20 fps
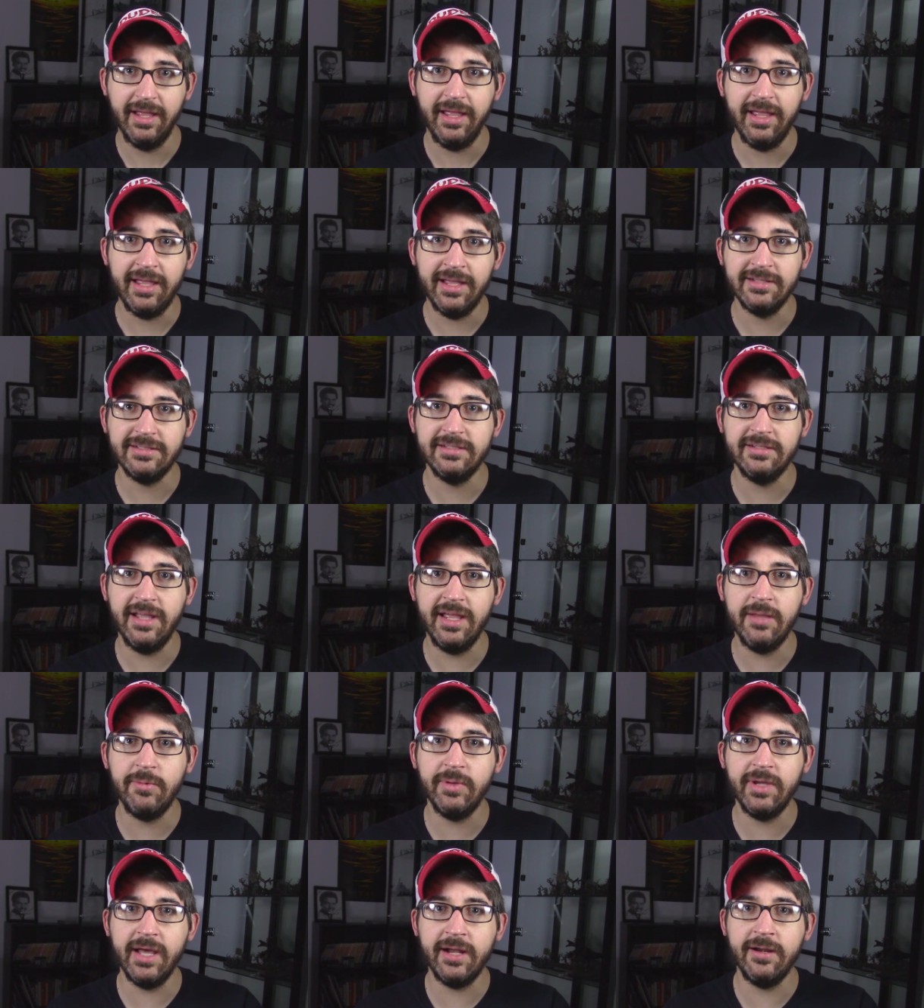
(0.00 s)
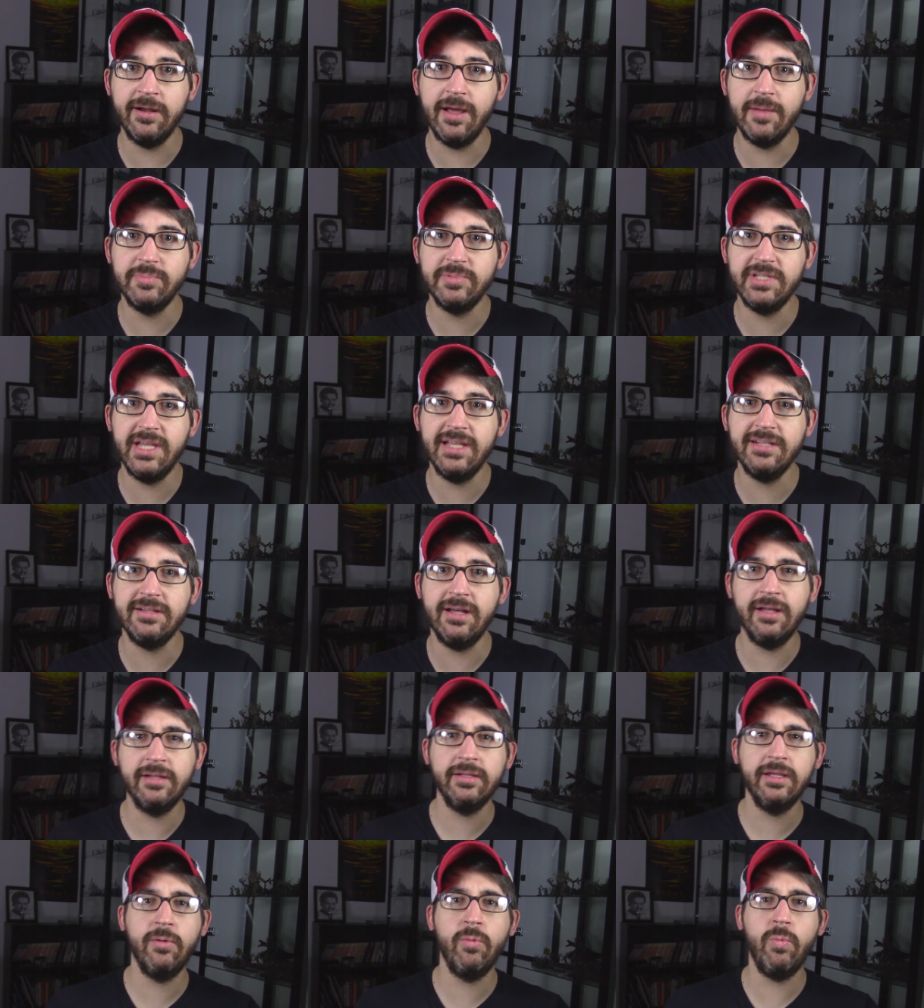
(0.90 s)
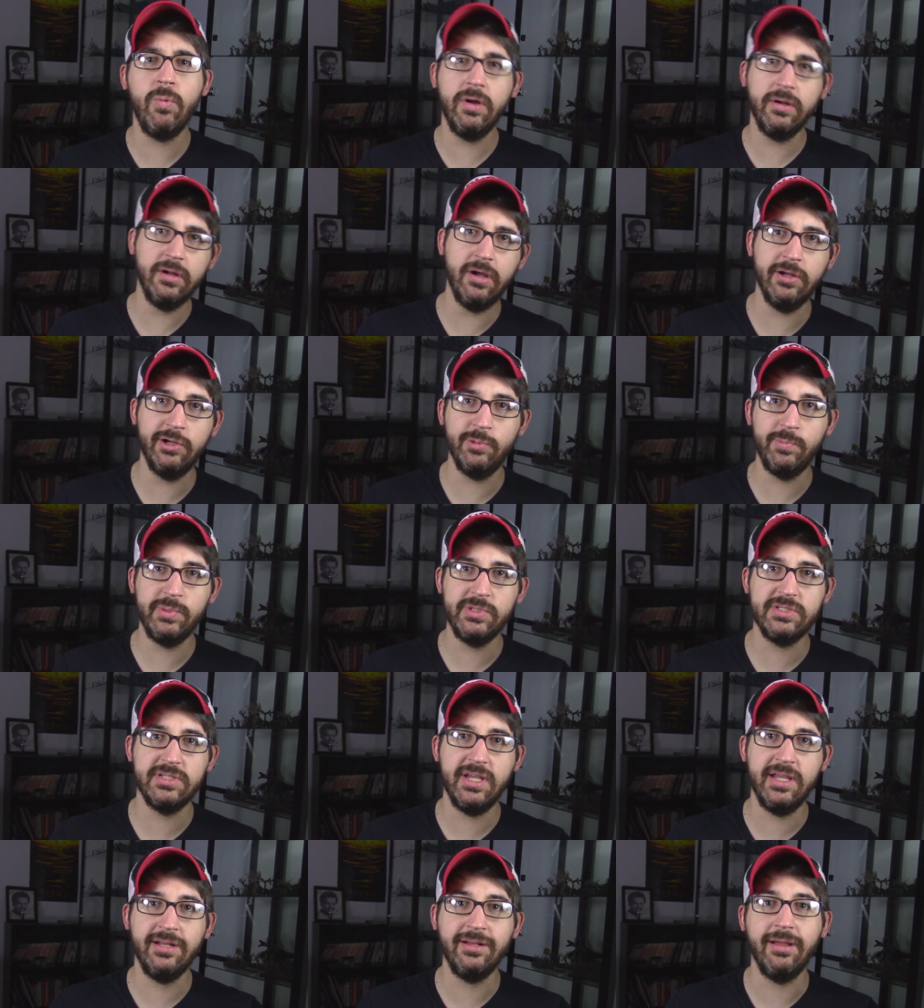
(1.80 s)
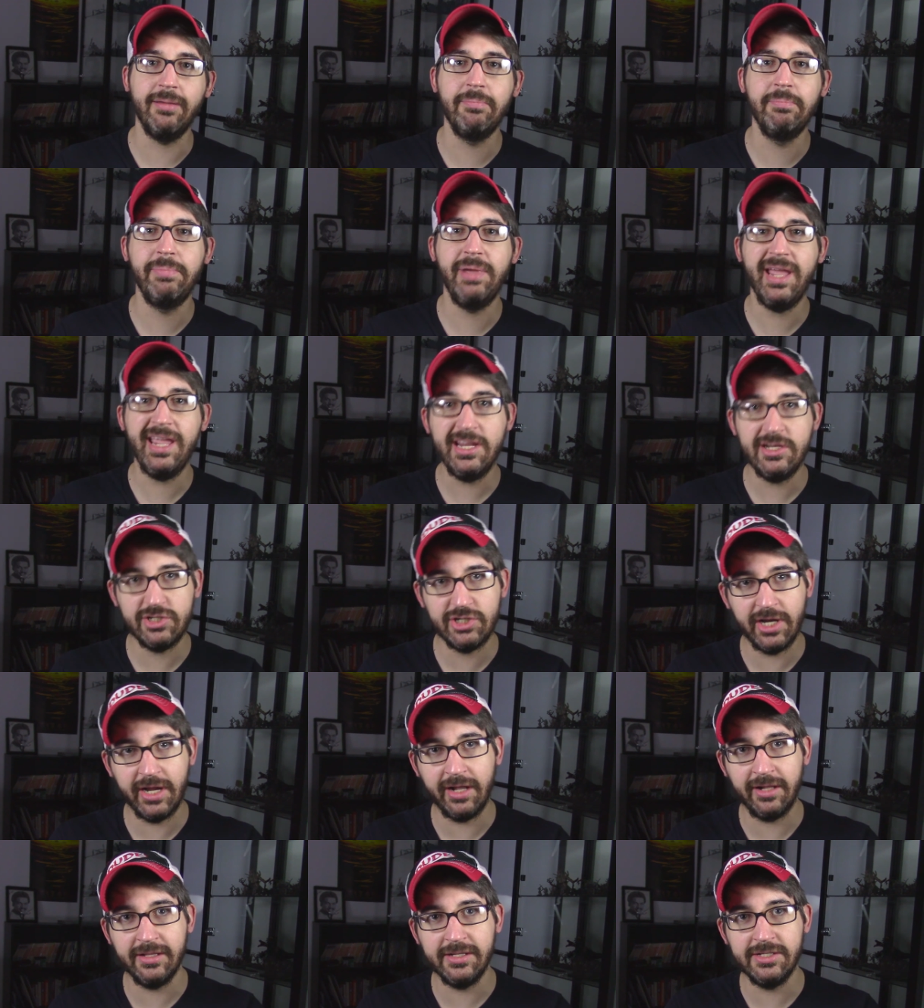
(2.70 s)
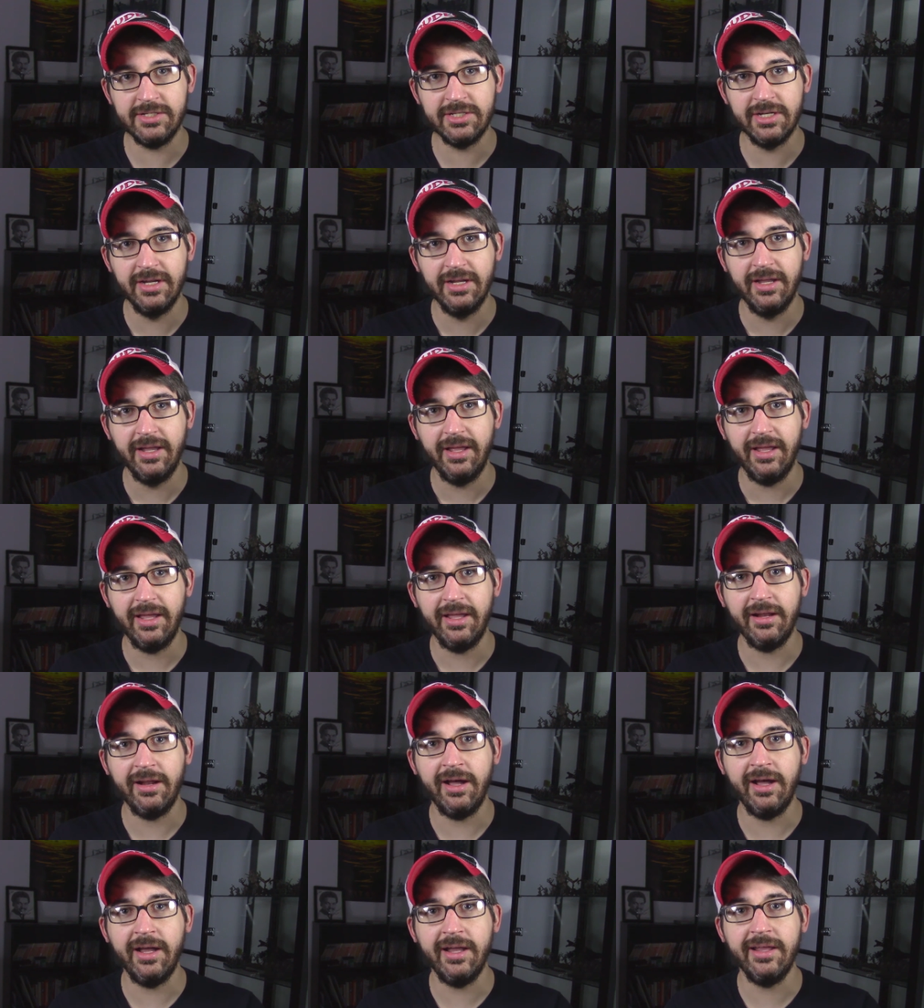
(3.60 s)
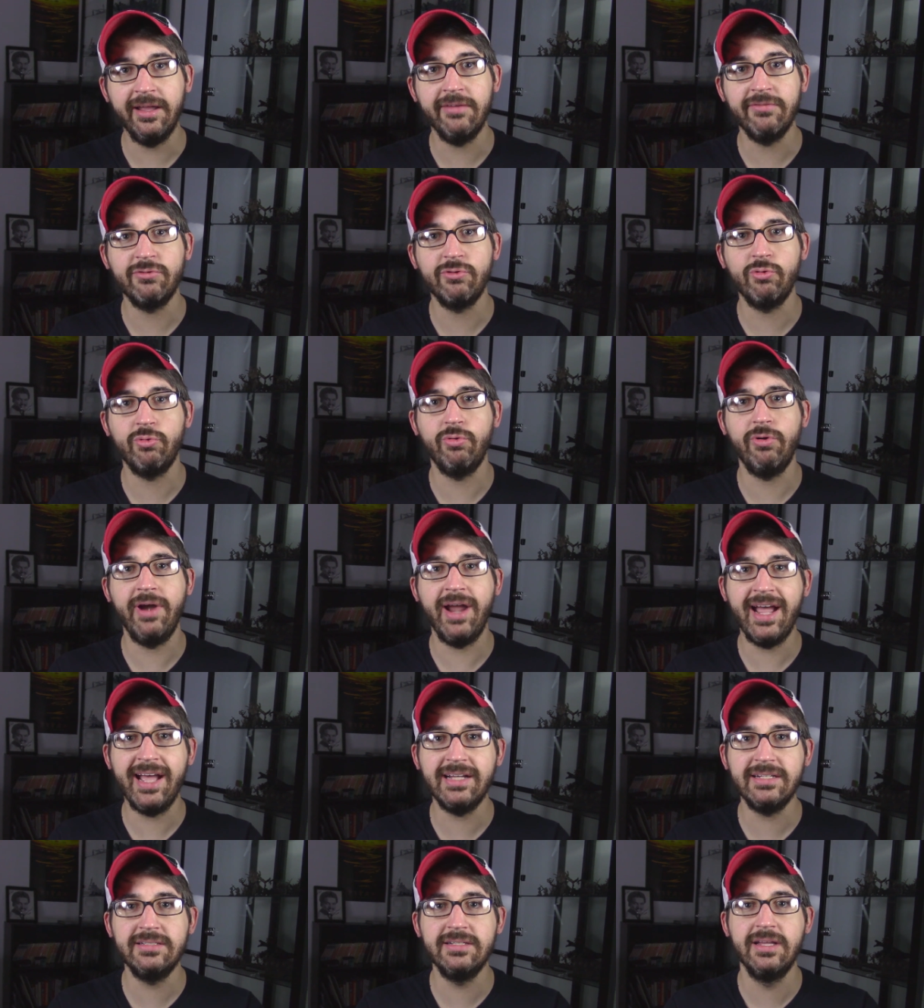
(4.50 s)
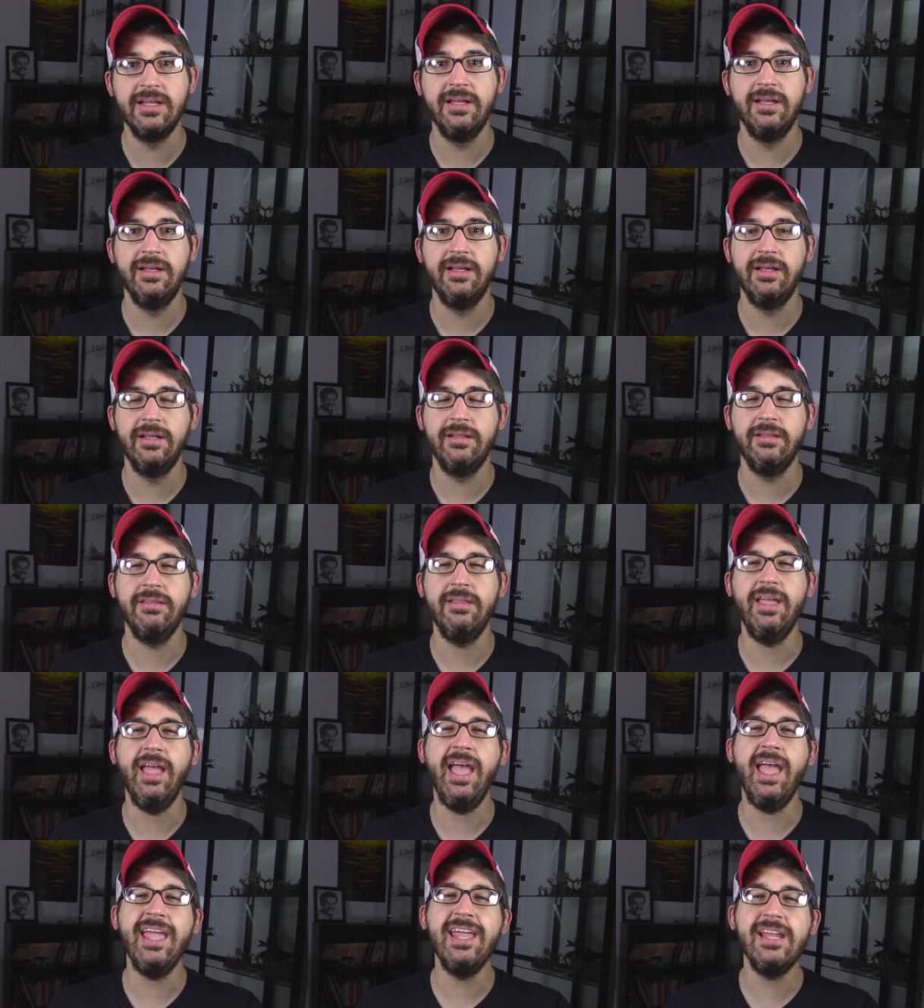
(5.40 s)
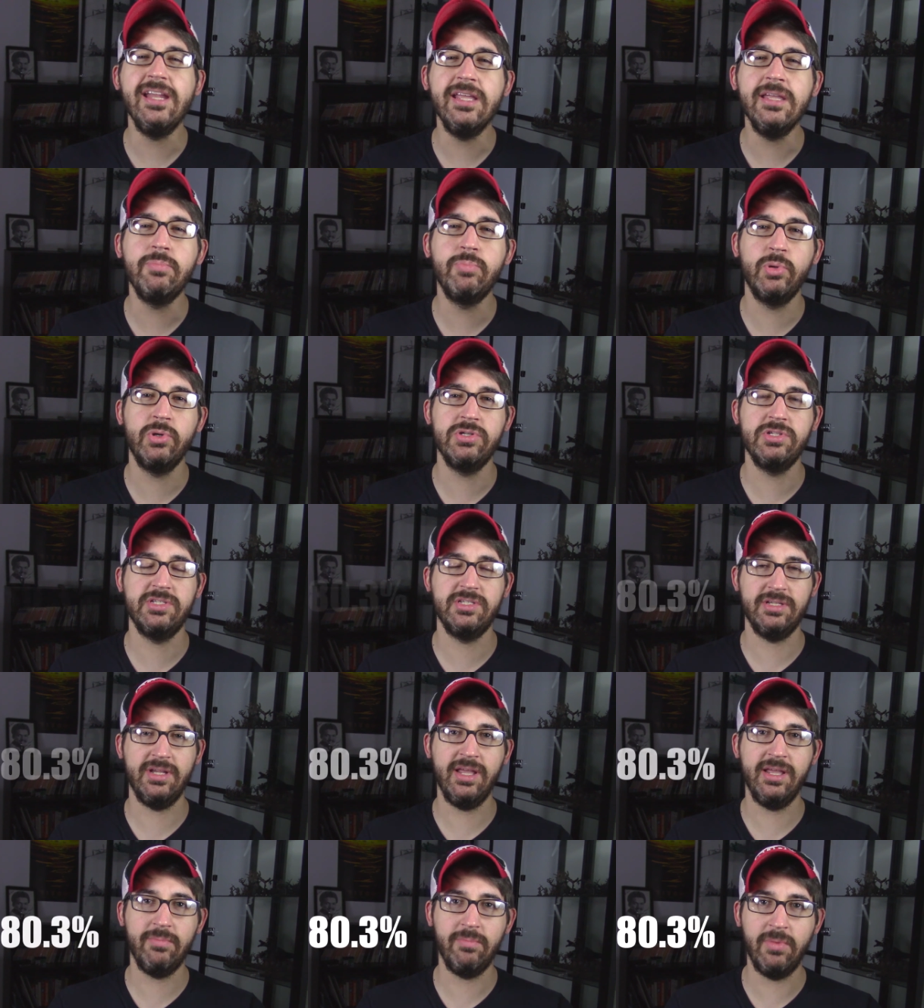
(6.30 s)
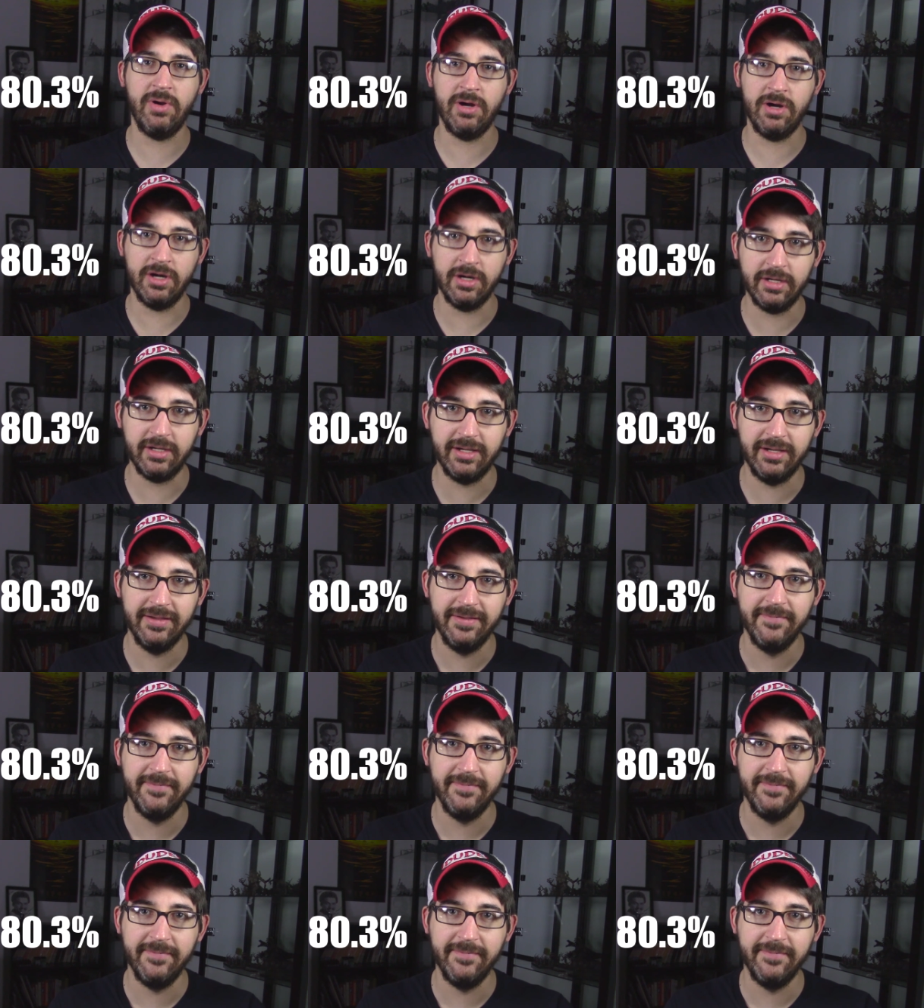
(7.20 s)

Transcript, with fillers: And today we got an update on the 100% paint challenge, and I have cracked the 80% mark.